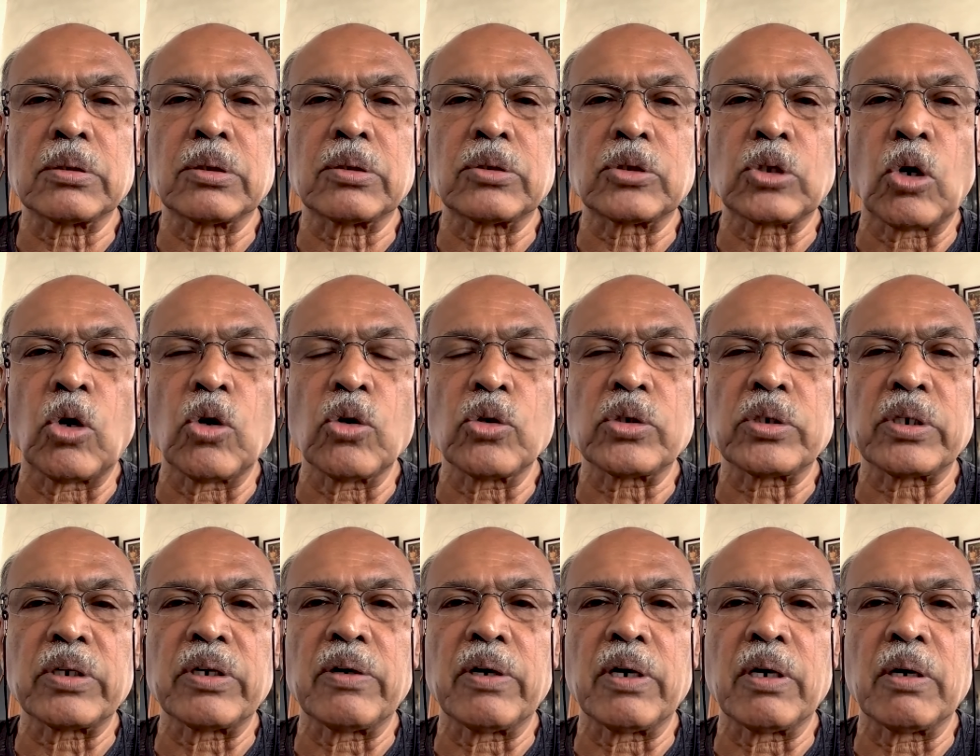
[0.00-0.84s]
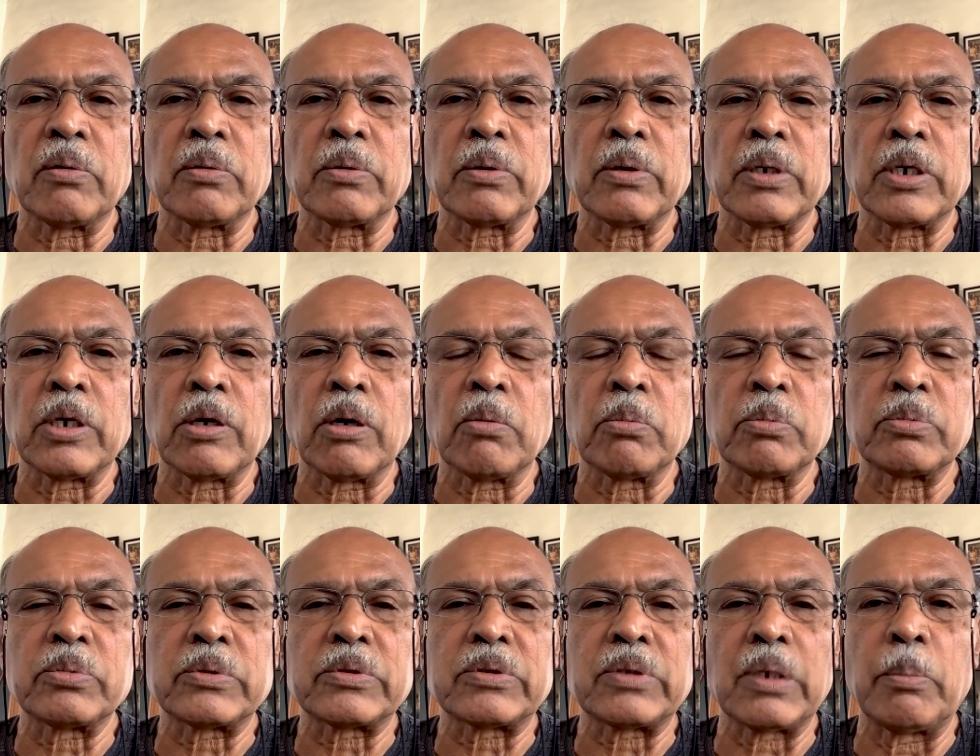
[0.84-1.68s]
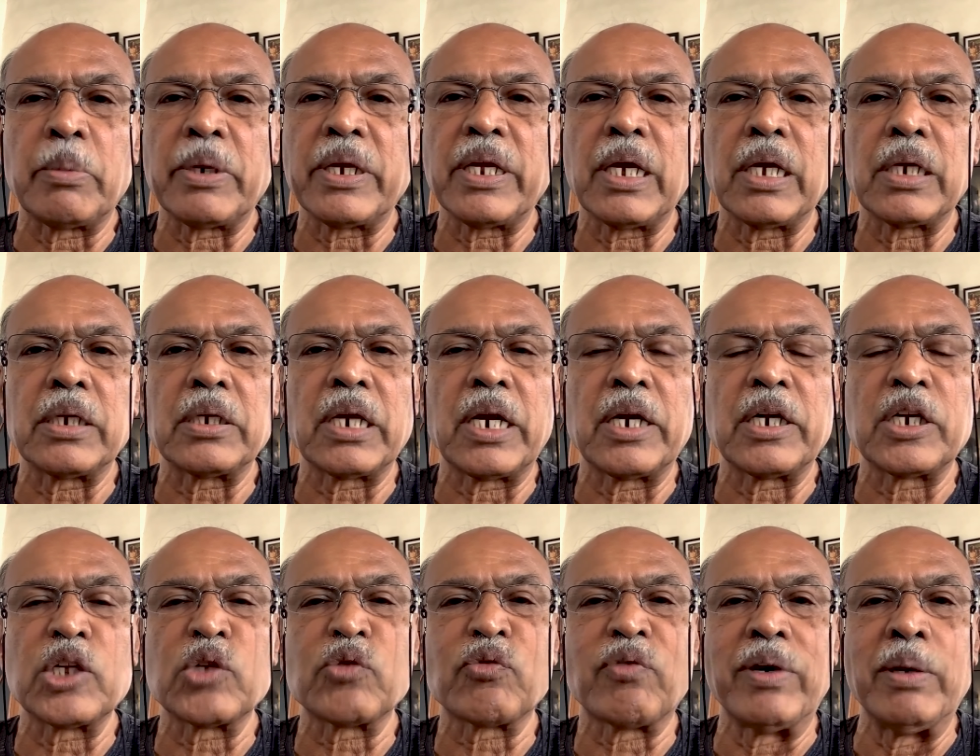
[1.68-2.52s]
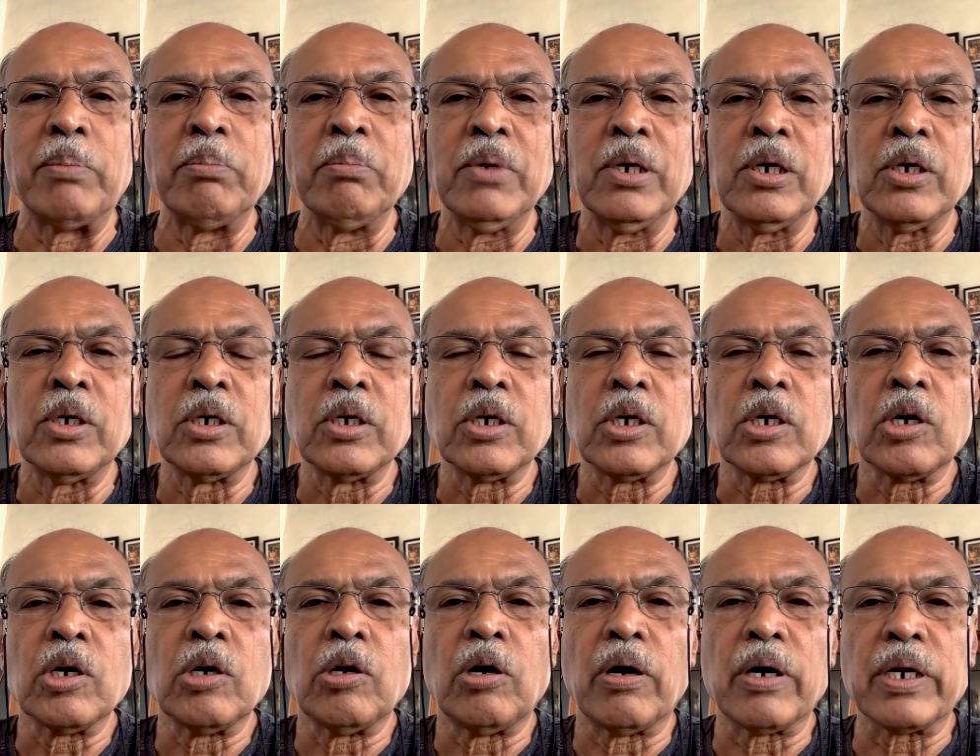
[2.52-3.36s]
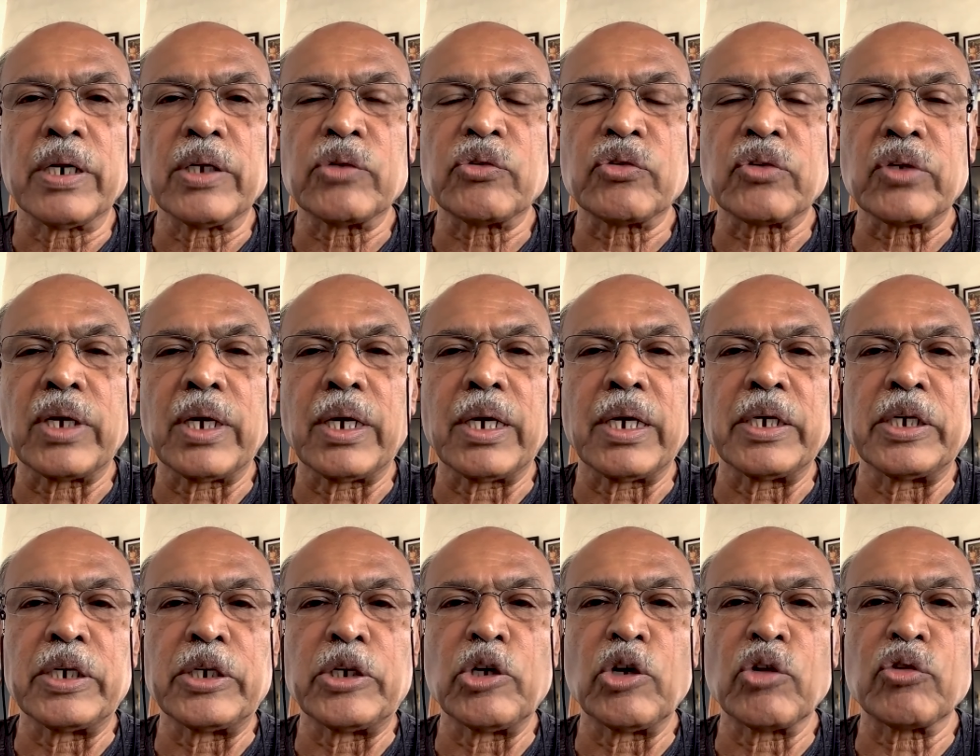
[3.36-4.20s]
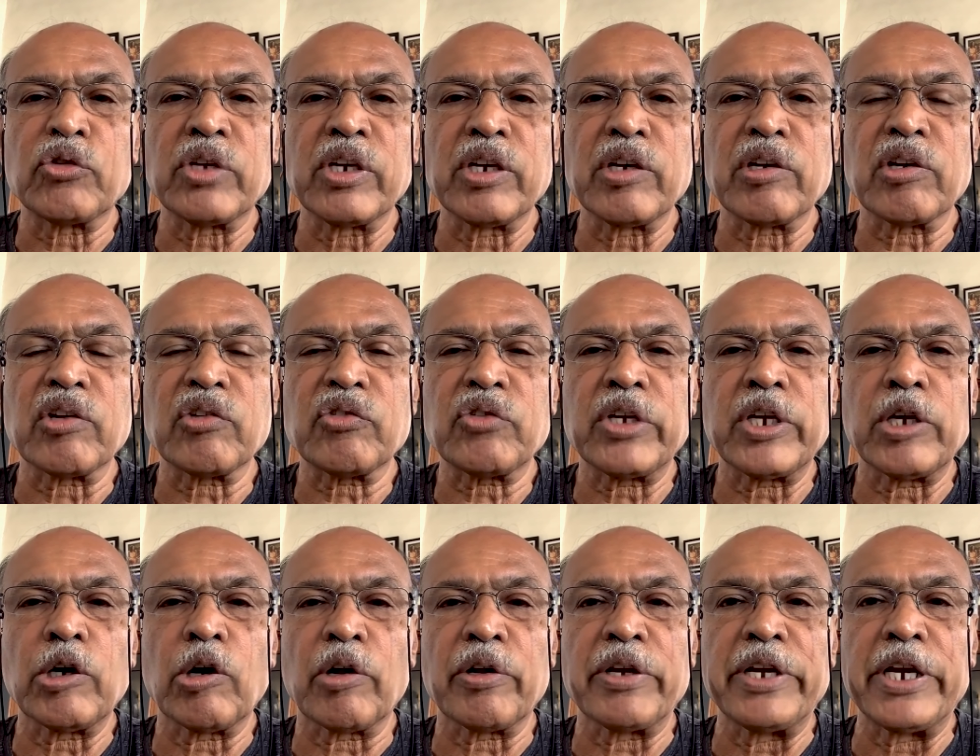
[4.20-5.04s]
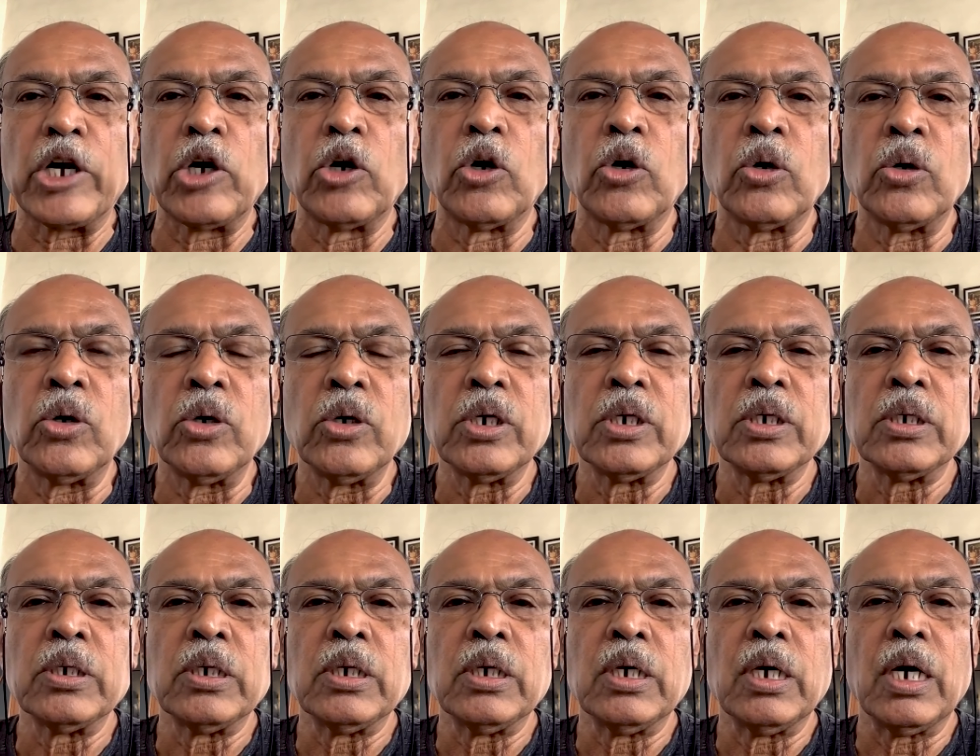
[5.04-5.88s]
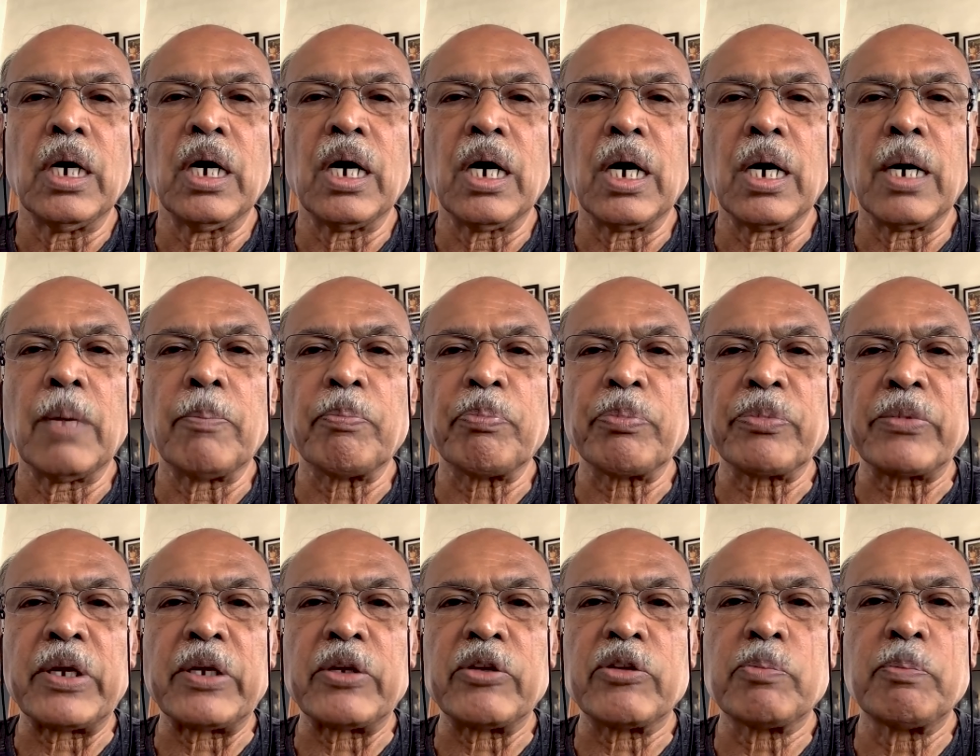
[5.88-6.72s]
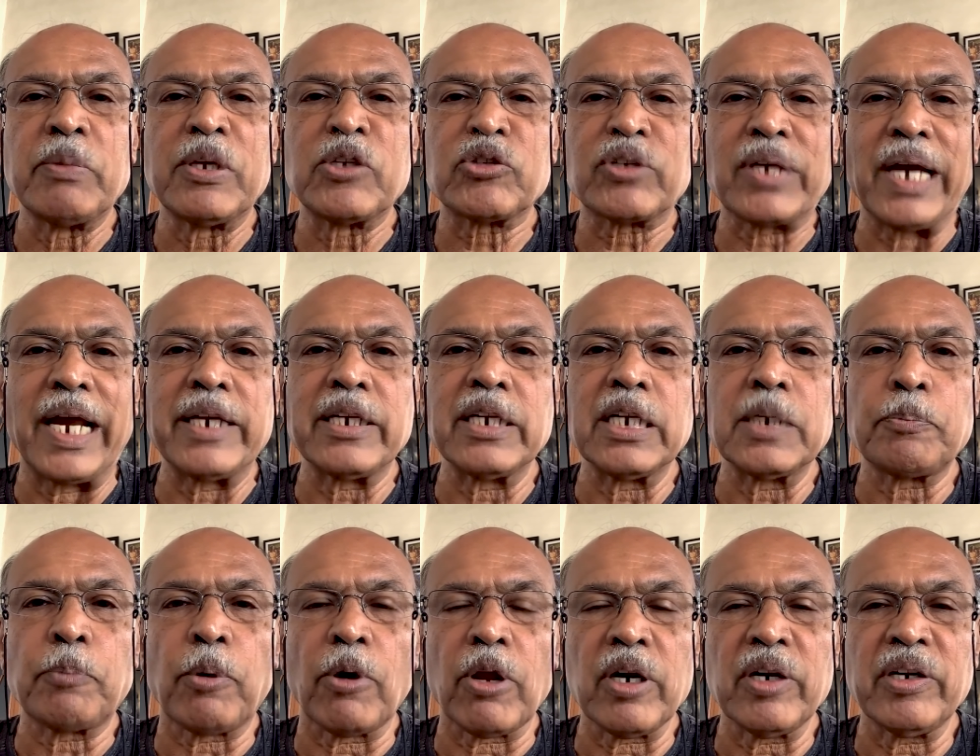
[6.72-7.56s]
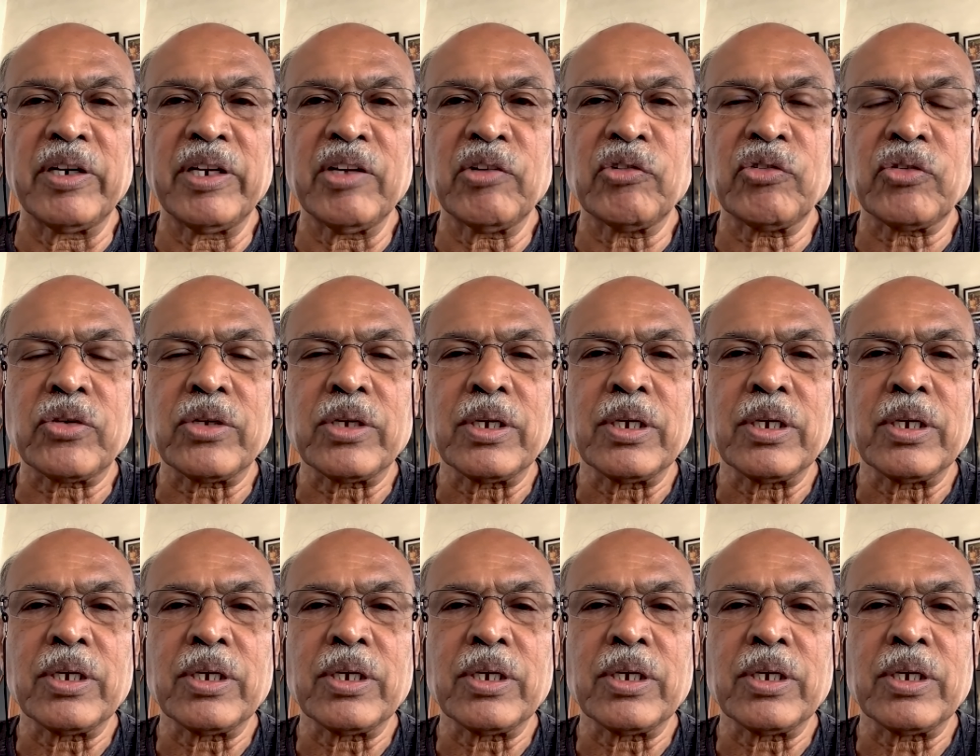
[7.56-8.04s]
throat, uh, you know, somebody at, at his whim or his uh, idiosyncrasy or ego, Um, it's misguided politics.